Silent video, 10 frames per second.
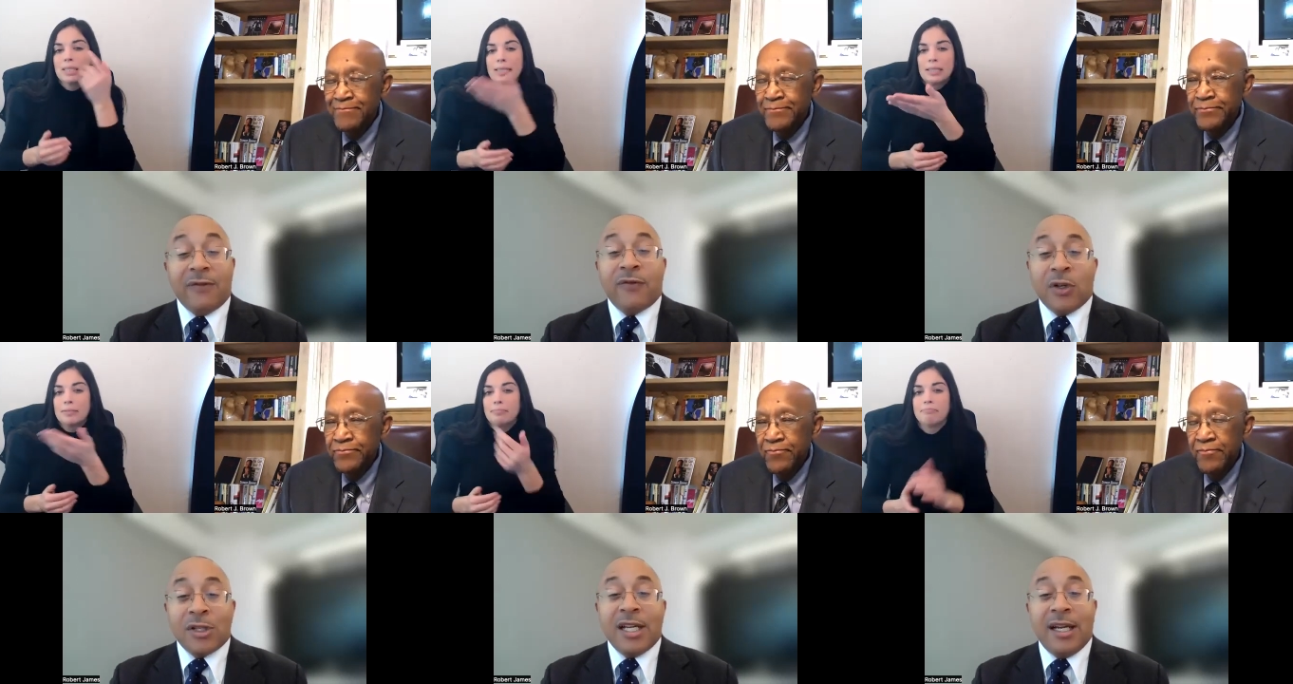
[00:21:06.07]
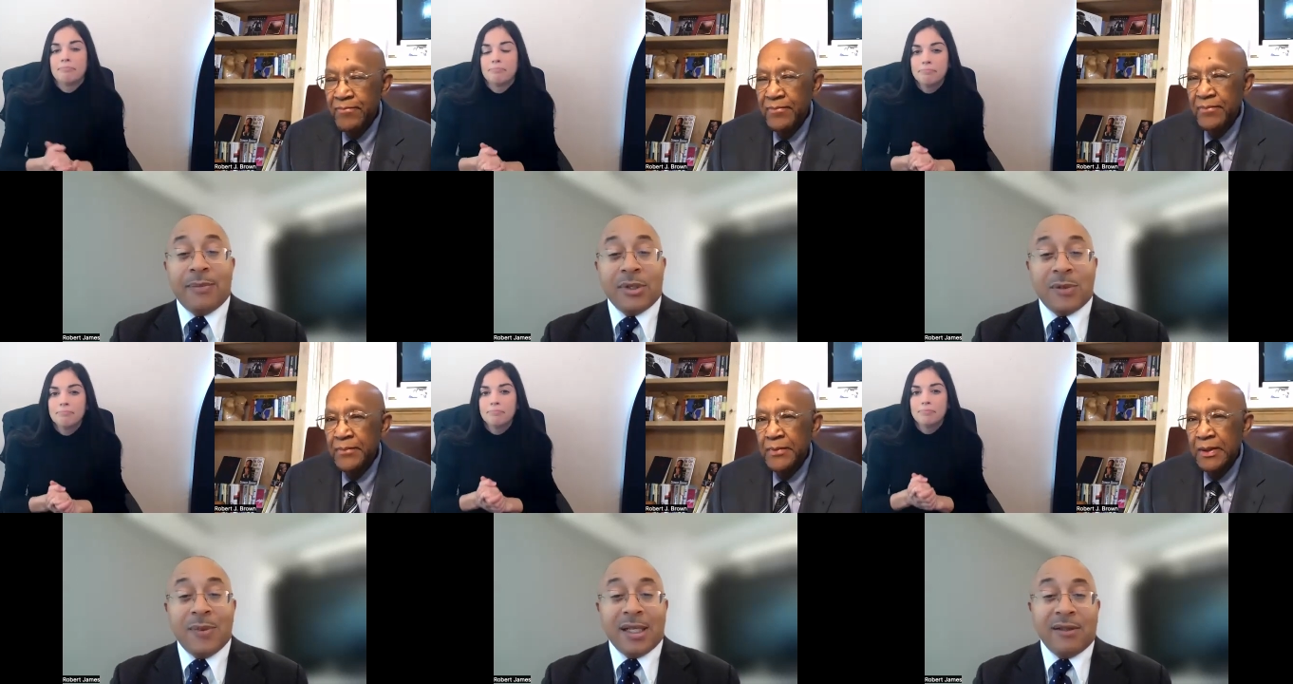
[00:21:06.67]
Speaker 1: that firsthand
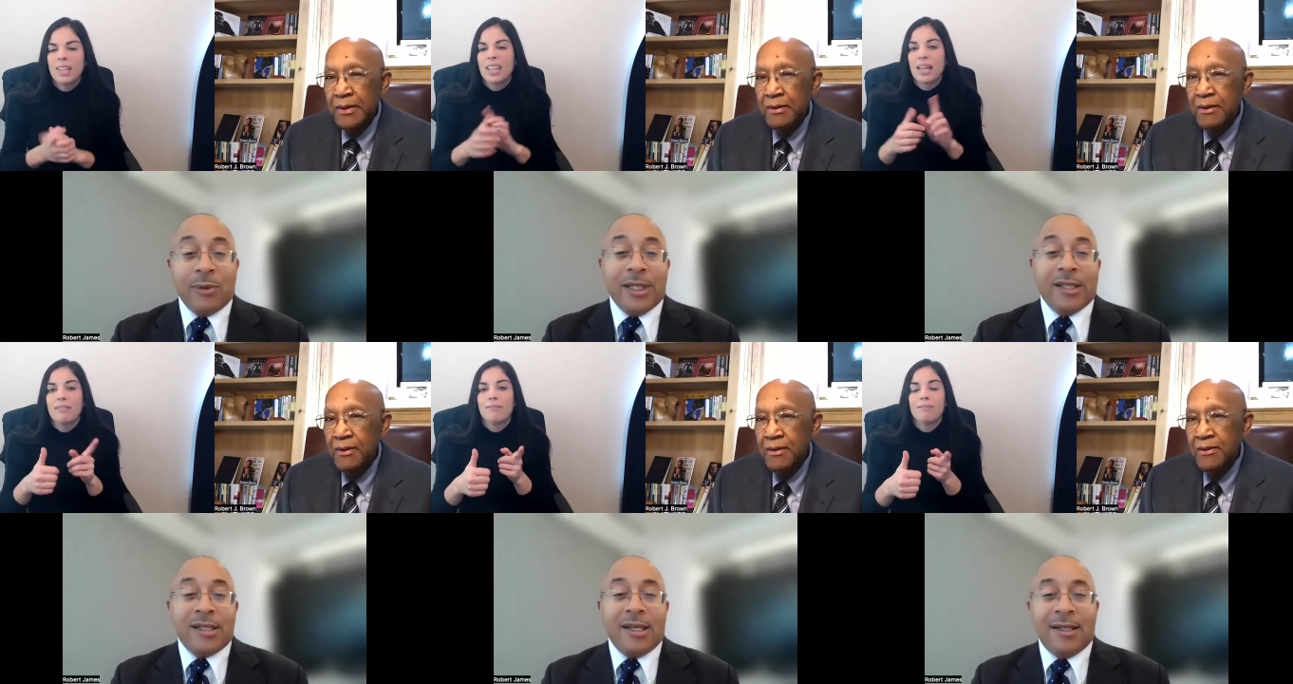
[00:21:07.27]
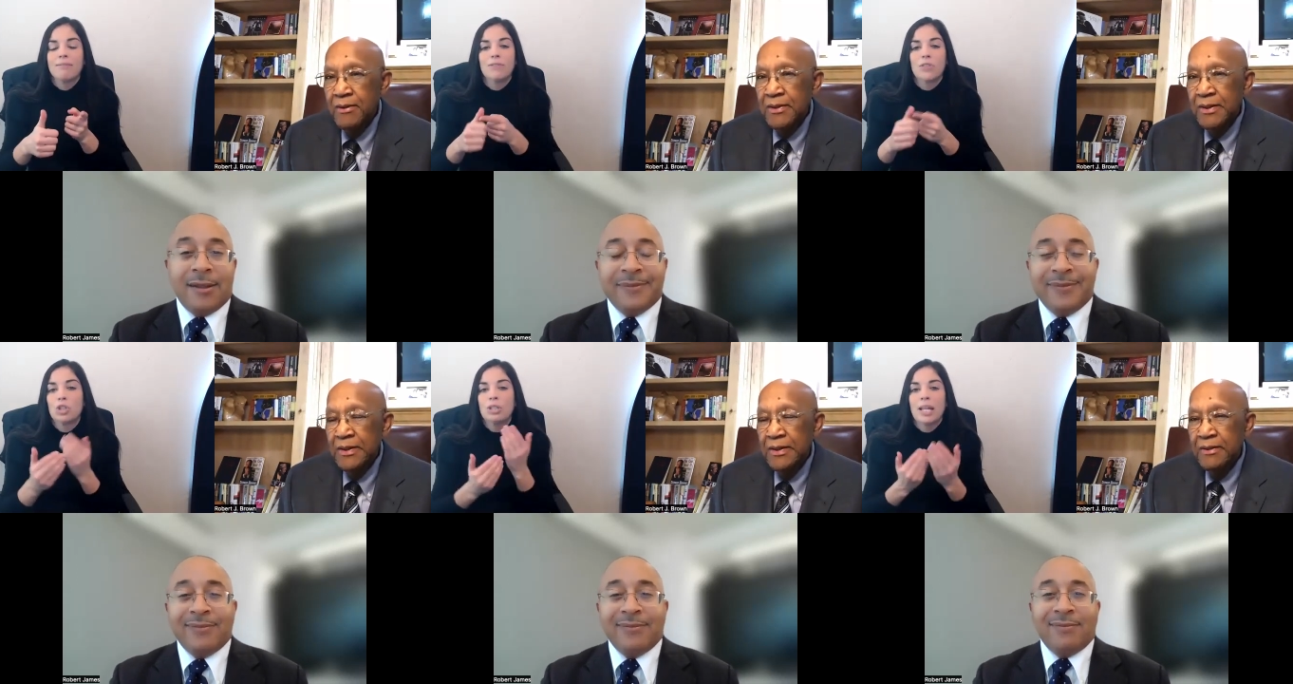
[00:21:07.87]
perspective, what you saw.
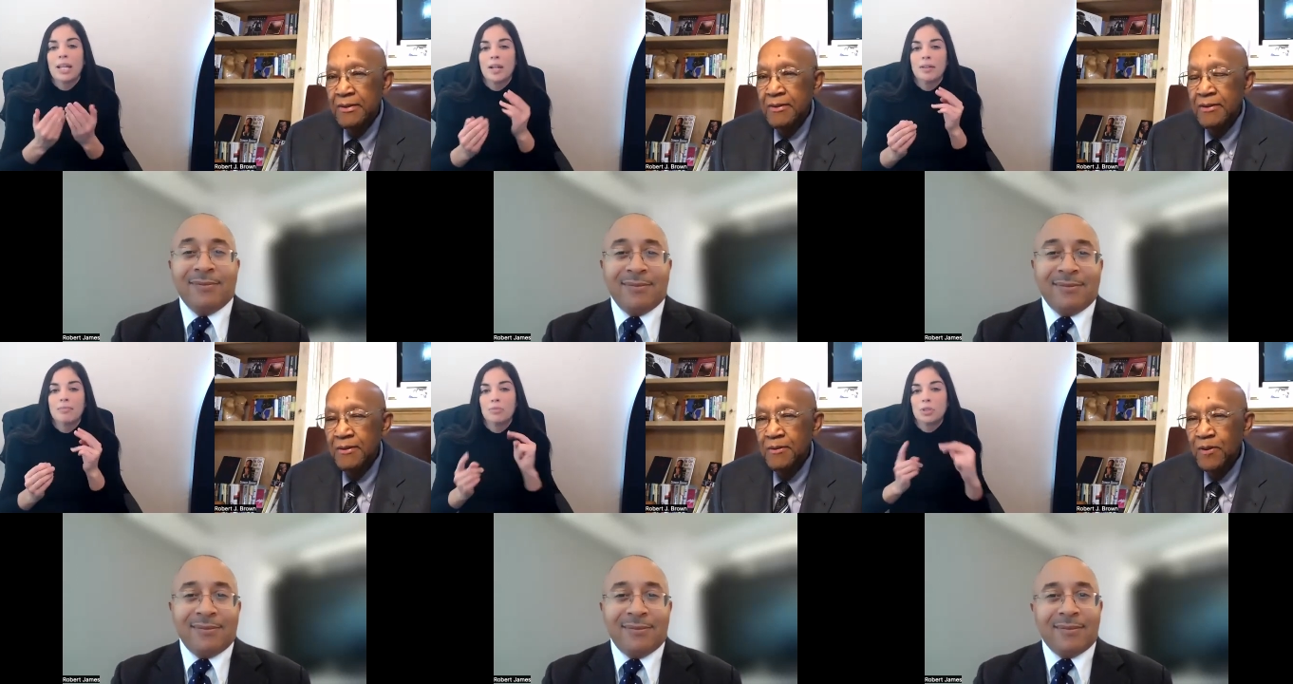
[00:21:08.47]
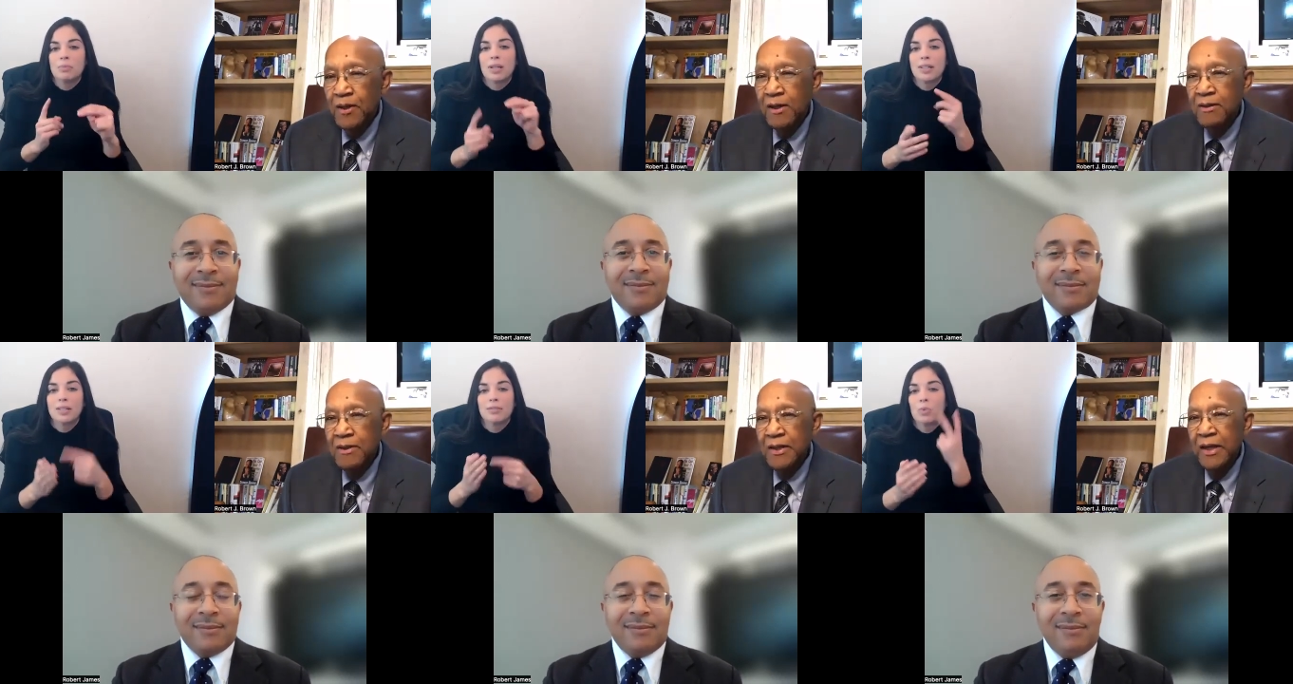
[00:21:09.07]

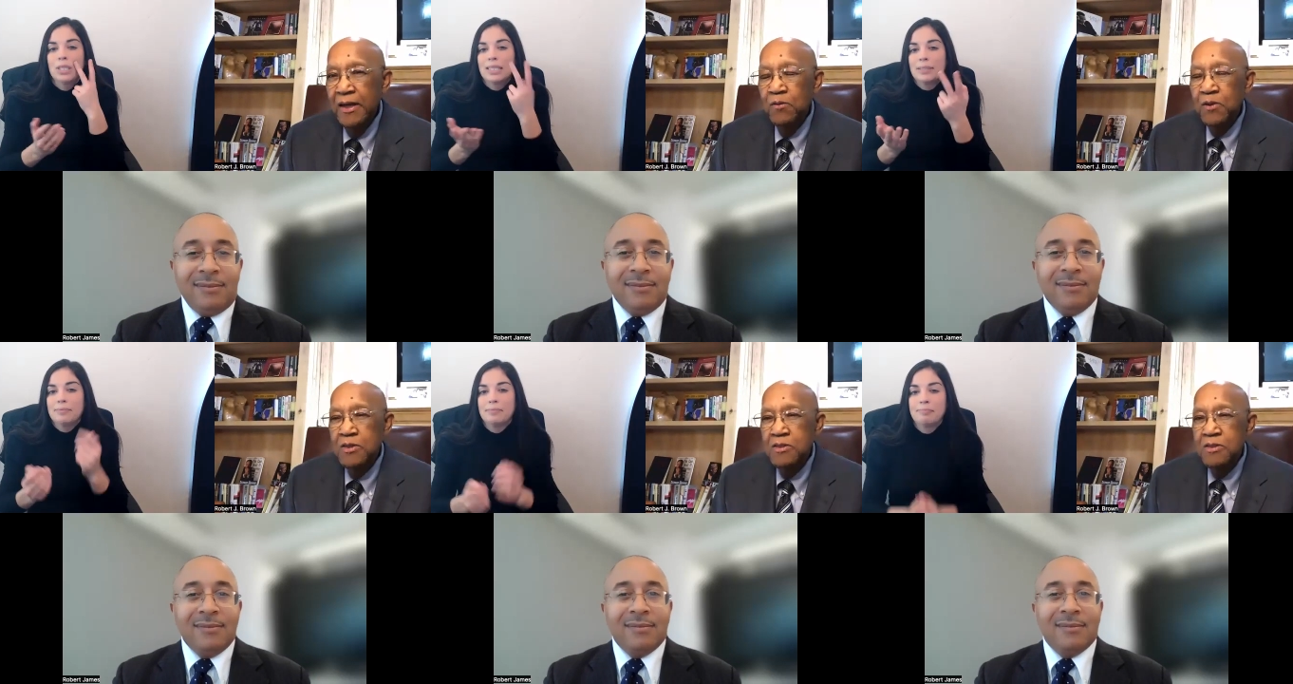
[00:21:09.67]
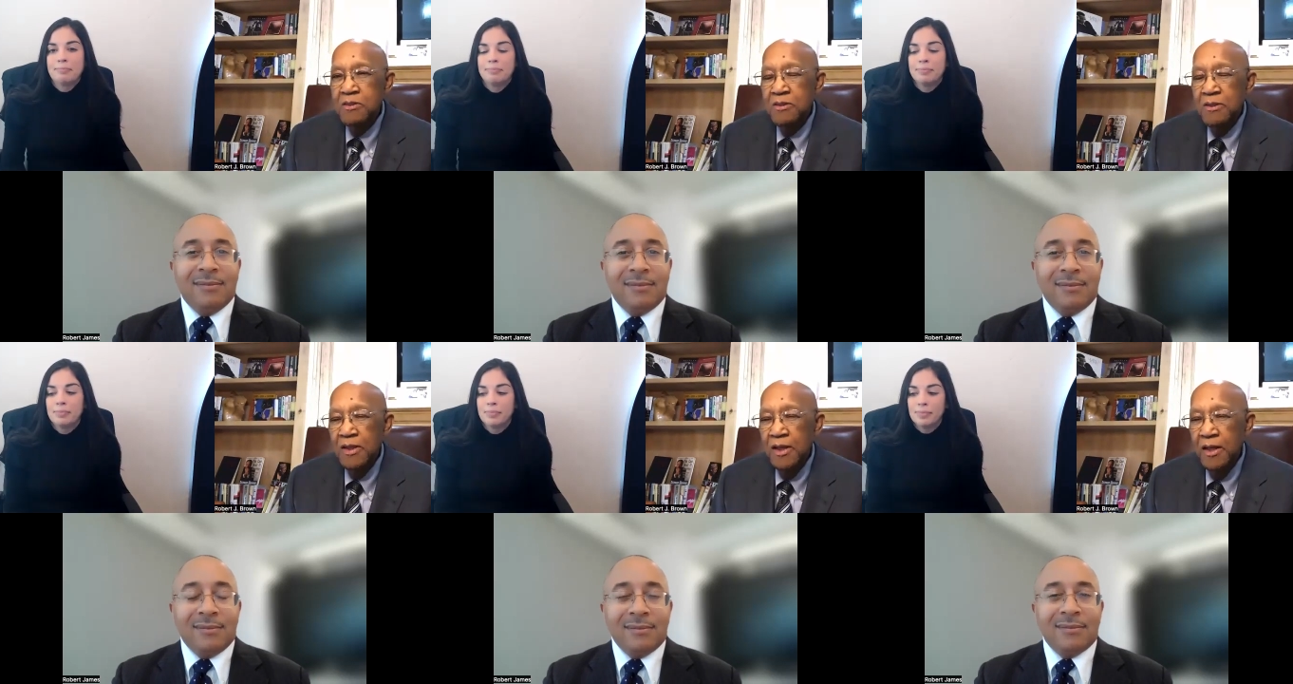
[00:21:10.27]
Speaker 2: Well, he was
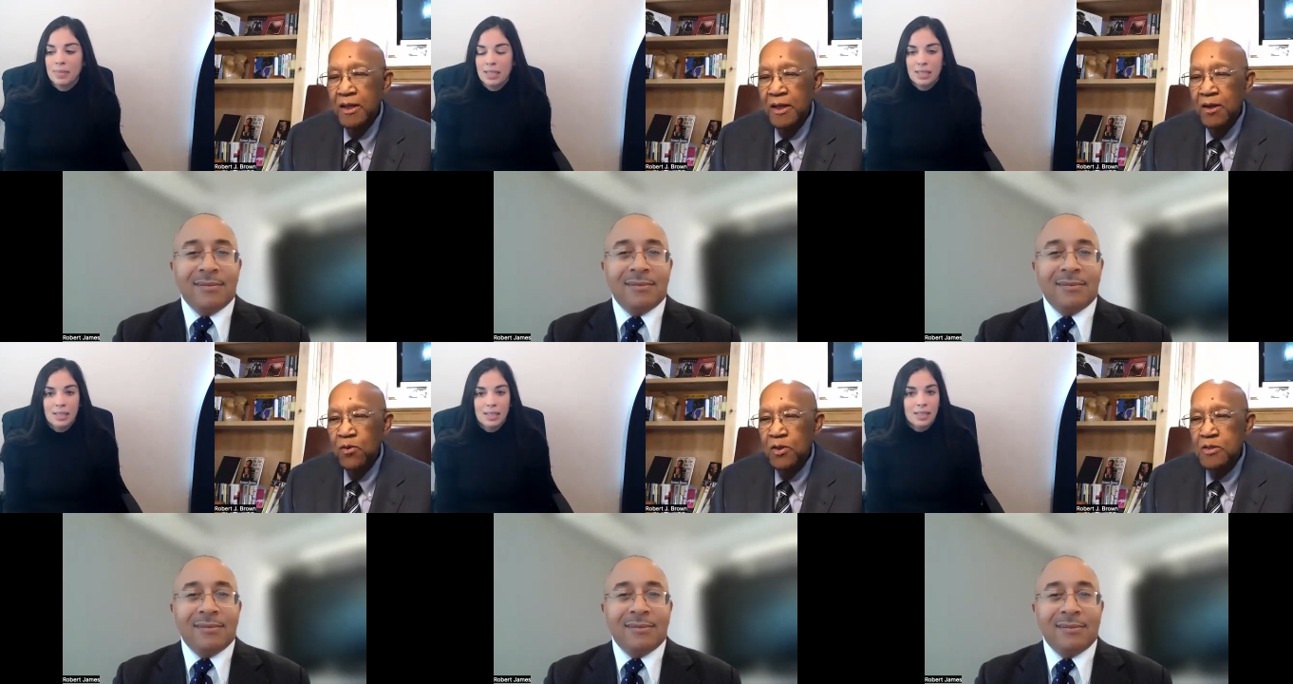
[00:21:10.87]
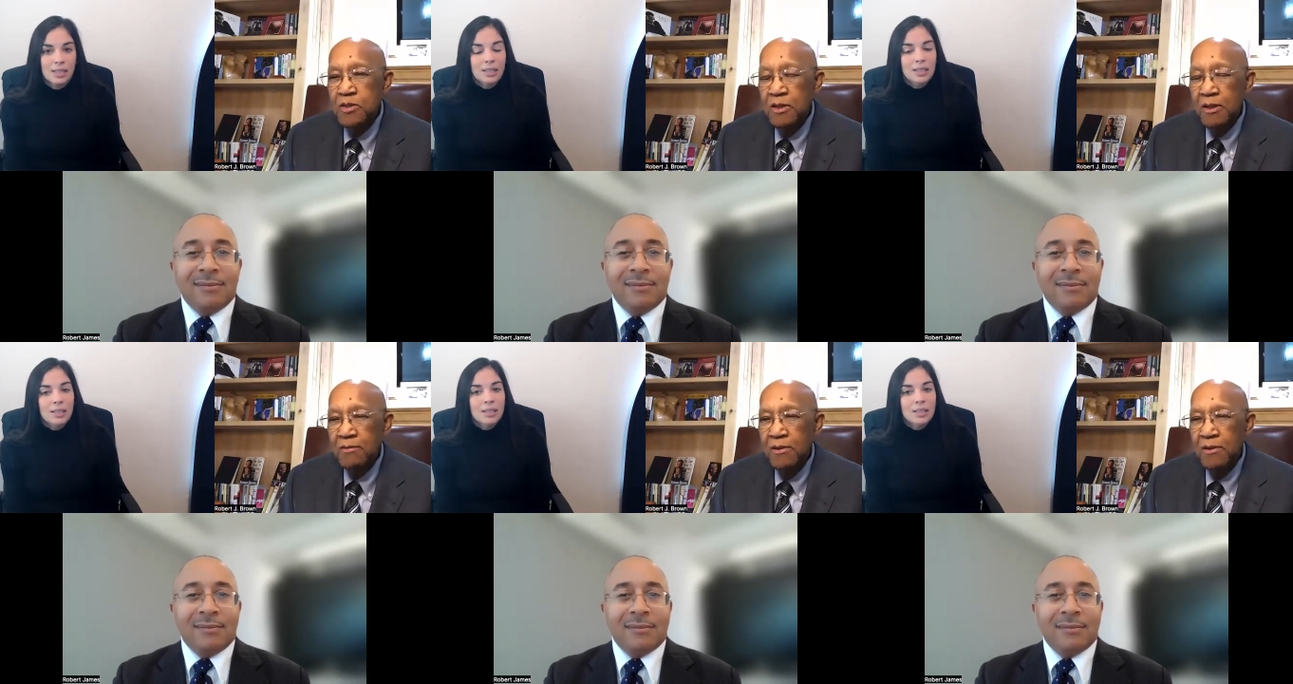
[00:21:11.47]
he was a,